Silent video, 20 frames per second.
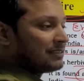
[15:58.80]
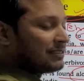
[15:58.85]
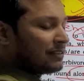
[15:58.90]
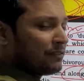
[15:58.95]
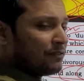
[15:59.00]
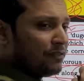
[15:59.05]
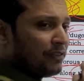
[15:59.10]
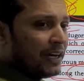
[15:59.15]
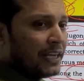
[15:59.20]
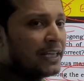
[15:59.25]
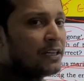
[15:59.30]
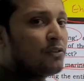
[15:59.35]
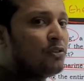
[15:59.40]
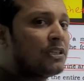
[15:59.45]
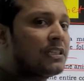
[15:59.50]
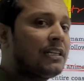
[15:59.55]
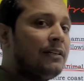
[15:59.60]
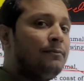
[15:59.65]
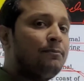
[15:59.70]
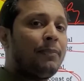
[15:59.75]
This is a very
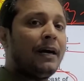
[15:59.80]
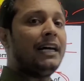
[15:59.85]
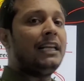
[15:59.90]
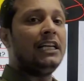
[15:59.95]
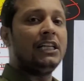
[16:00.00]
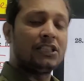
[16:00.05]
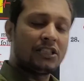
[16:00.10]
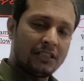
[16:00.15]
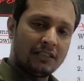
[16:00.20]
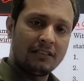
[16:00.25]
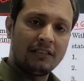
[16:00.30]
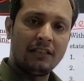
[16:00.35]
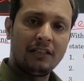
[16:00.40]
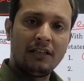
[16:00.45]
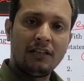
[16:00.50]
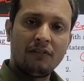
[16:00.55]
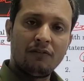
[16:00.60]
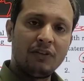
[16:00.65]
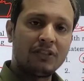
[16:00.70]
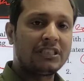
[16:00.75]
good compilation
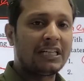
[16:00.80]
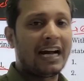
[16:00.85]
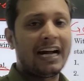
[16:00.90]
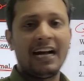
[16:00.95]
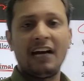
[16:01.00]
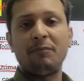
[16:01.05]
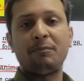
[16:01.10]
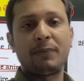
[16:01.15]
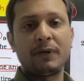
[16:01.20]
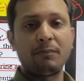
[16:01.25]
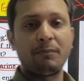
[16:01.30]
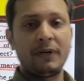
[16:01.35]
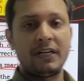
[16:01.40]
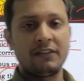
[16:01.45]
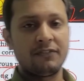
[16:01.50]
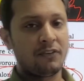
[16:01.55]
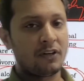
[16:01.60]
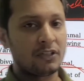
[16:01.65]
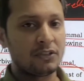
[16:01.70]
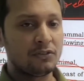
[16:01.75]
which I have
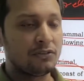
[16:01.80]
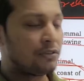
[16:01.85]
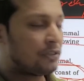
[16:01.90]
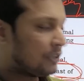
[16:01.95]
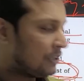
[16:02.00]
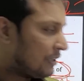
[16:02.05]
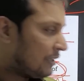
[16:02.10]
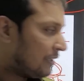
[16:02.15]
prepared for you.